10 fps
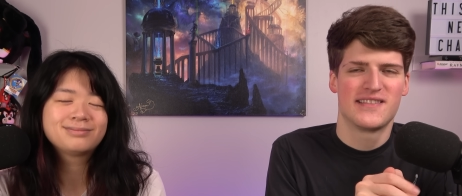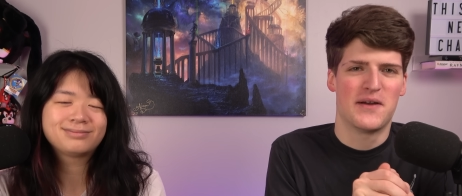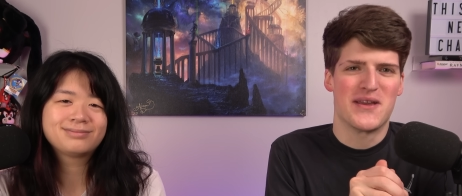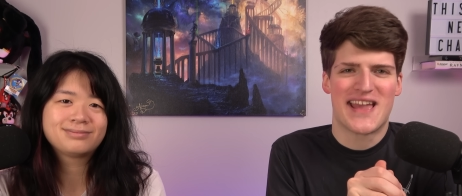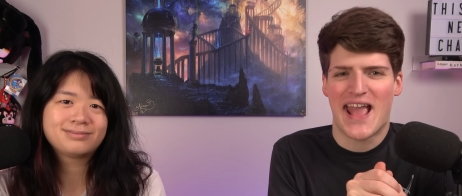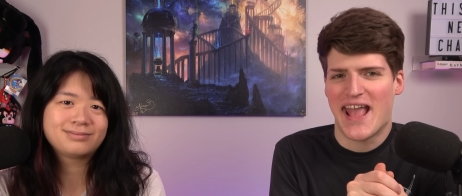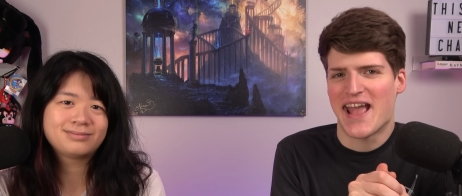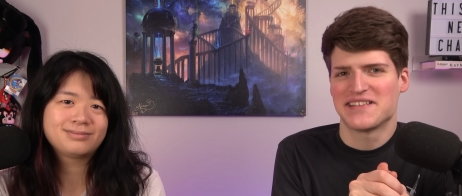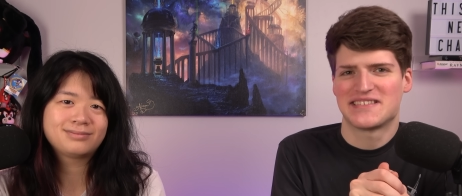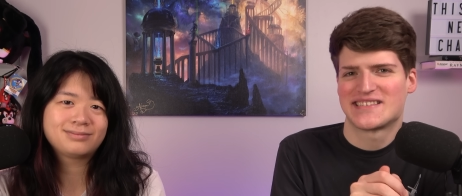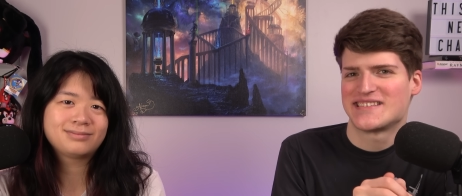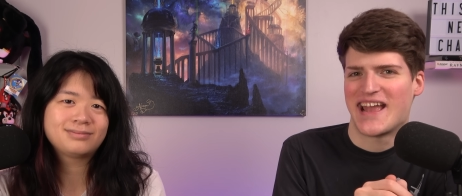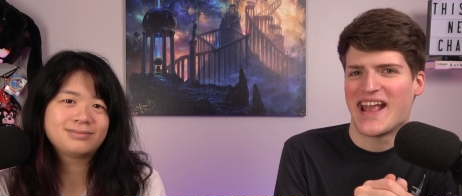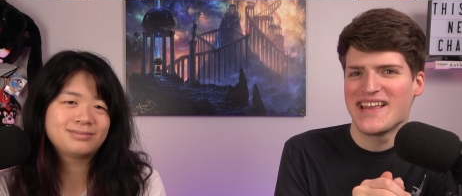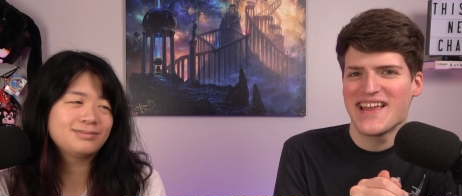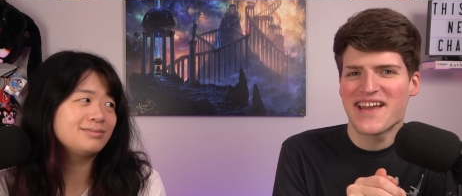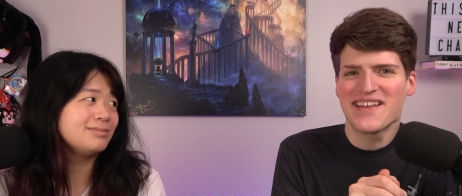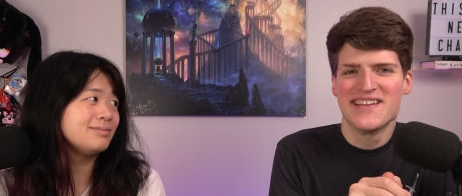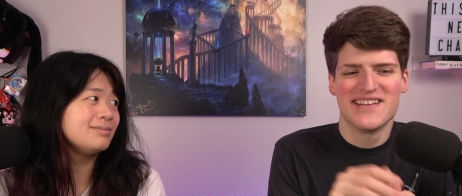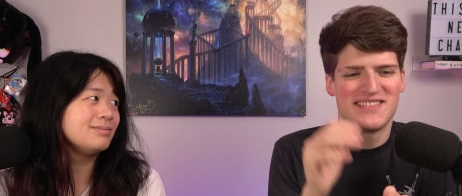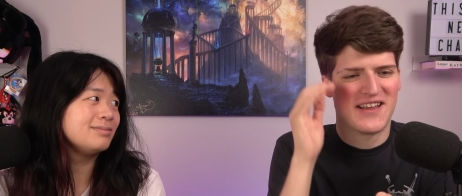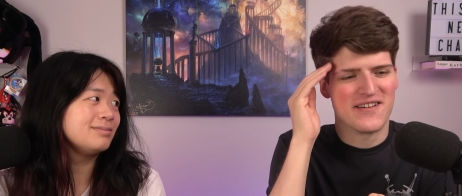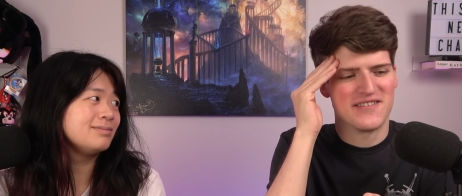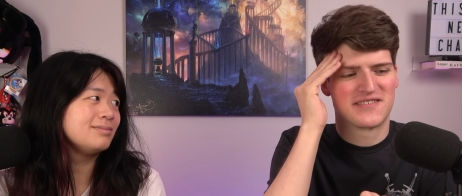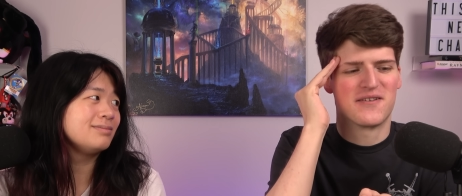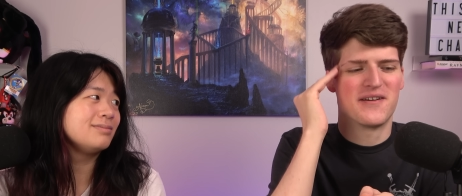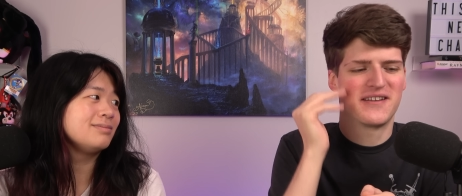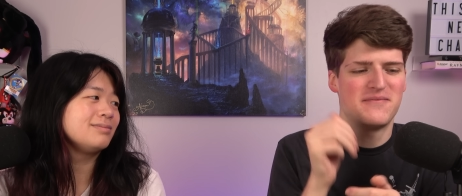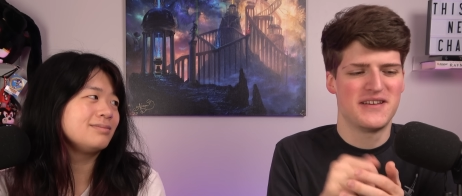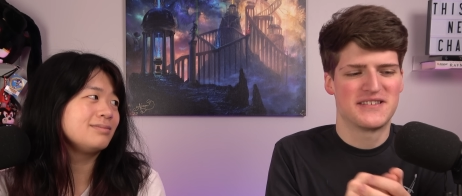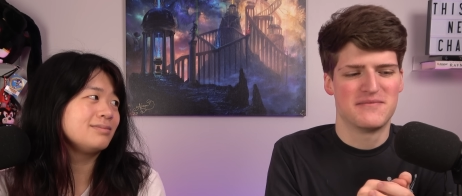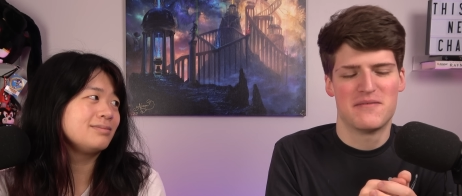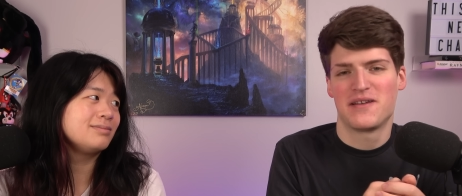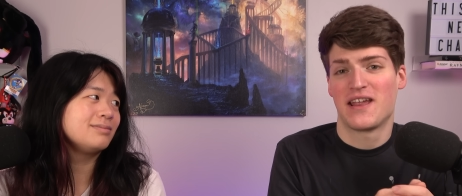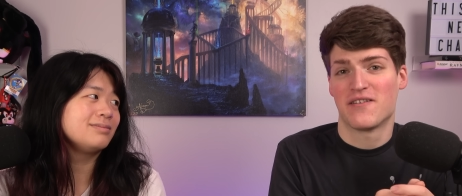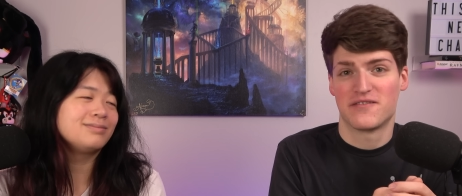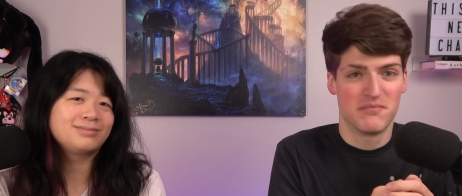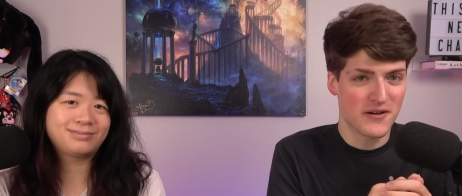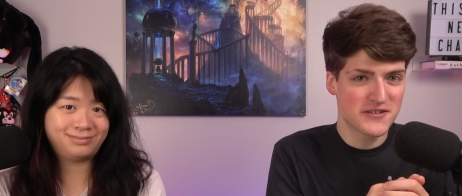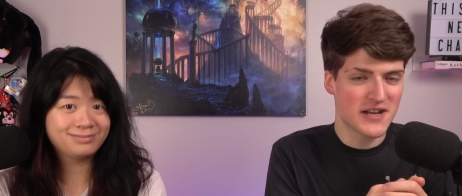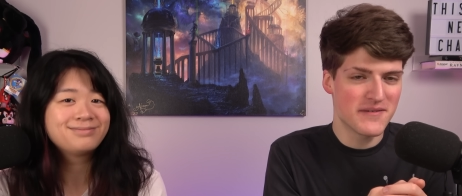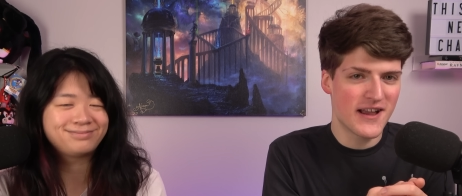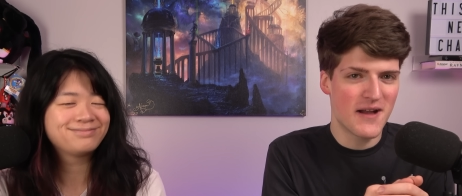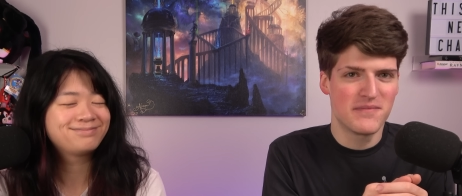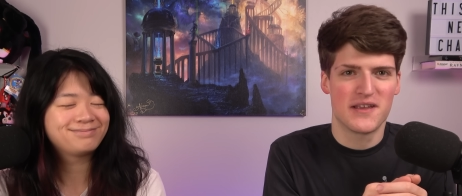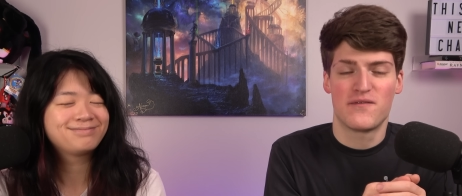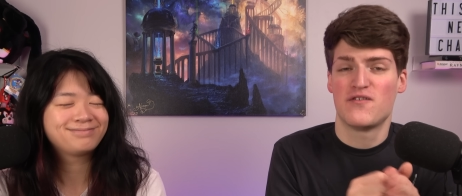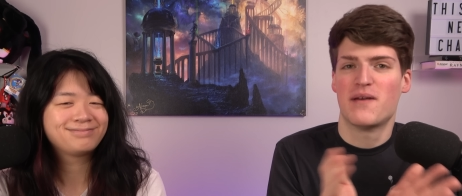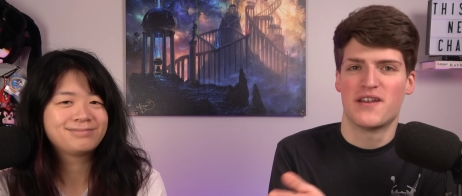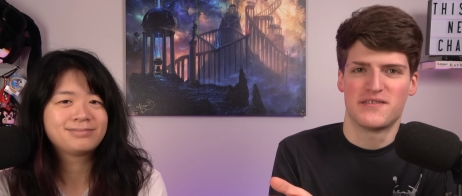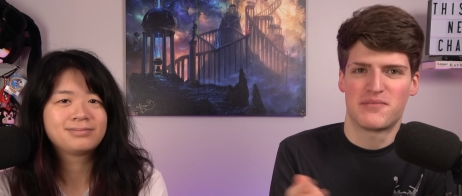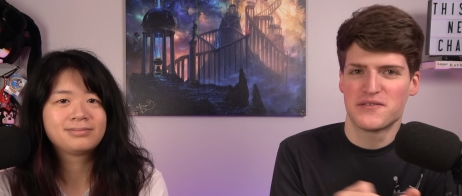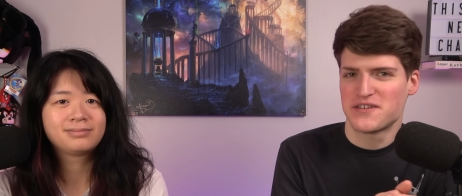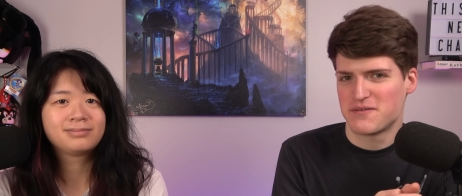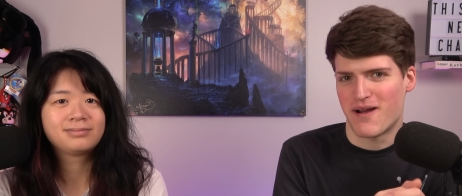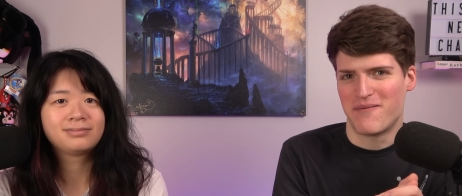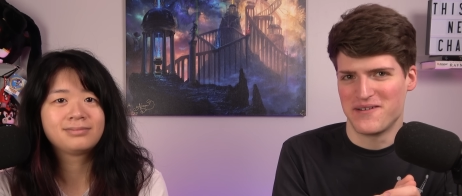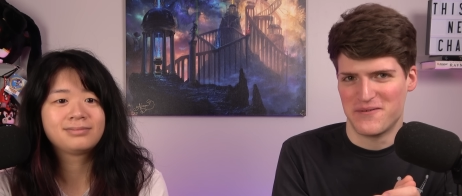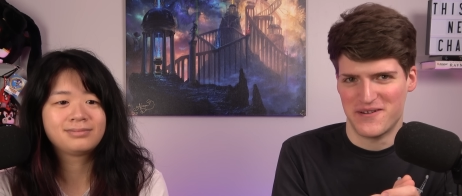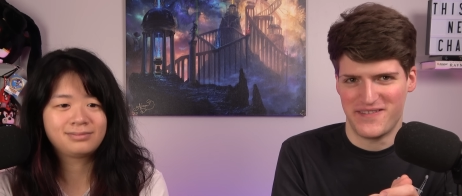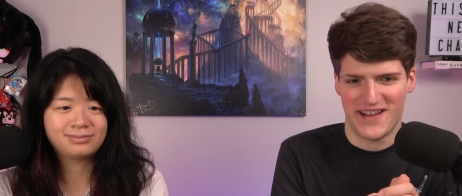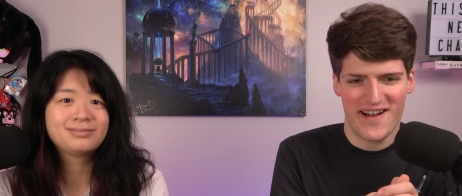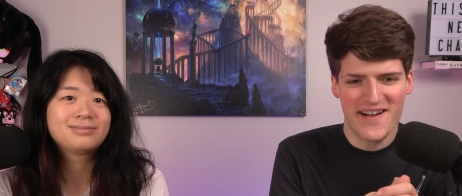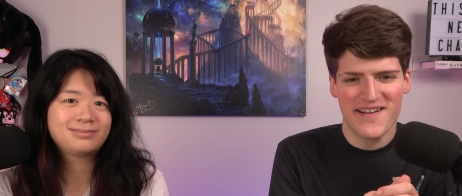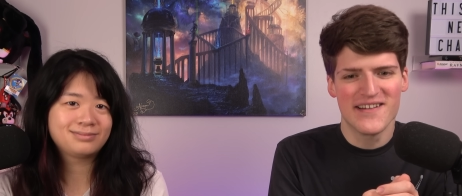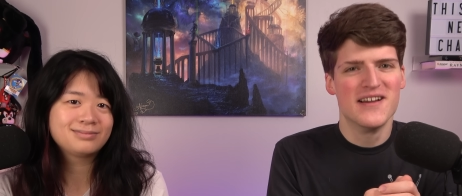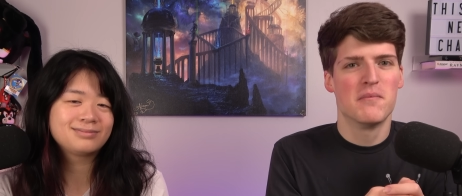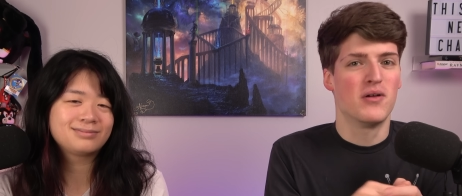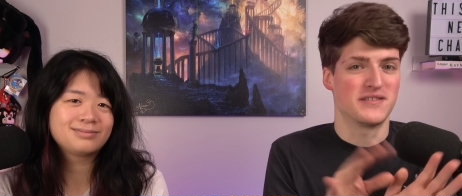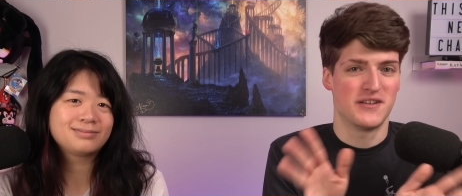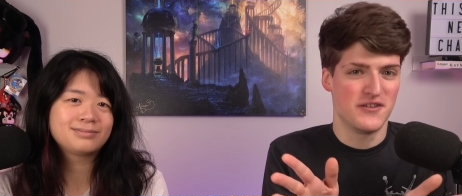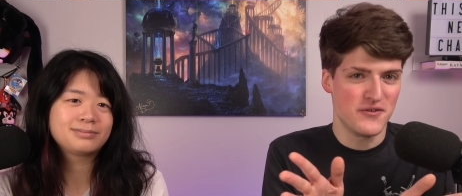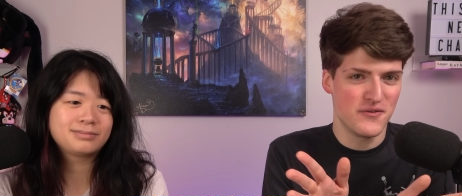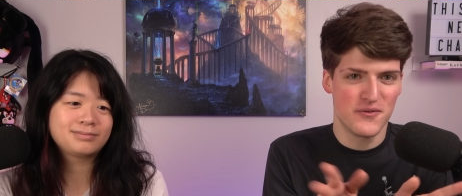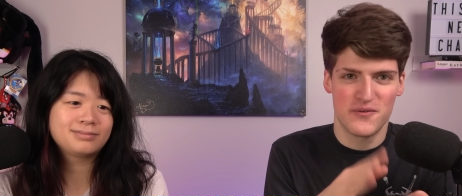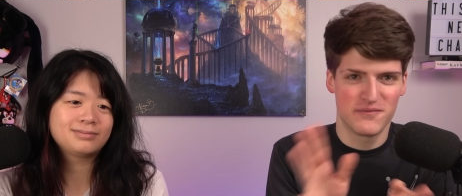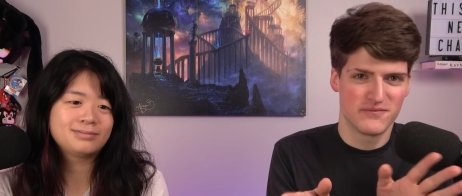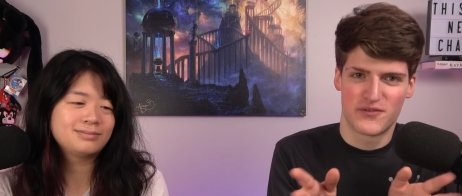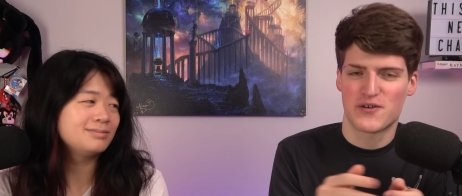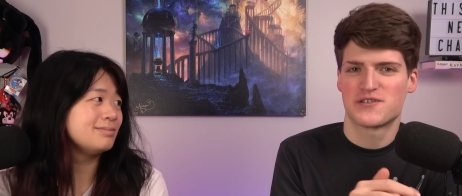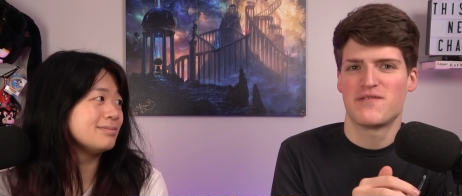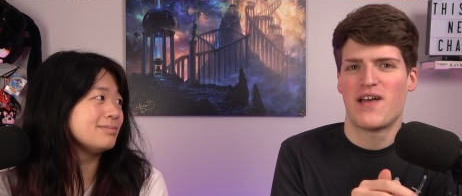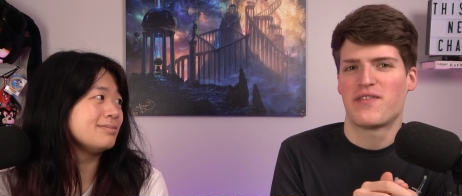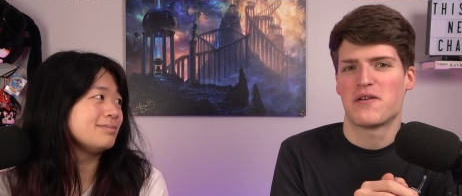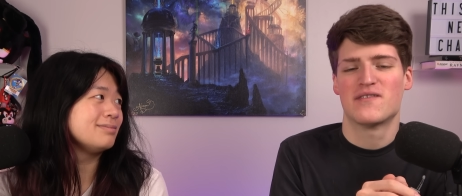Speaker 1: that we can't say yet. There's going to be some Nitpicking Nerds merch coming up that if you've met us in person, you probably know what they are, plus a new version of that that you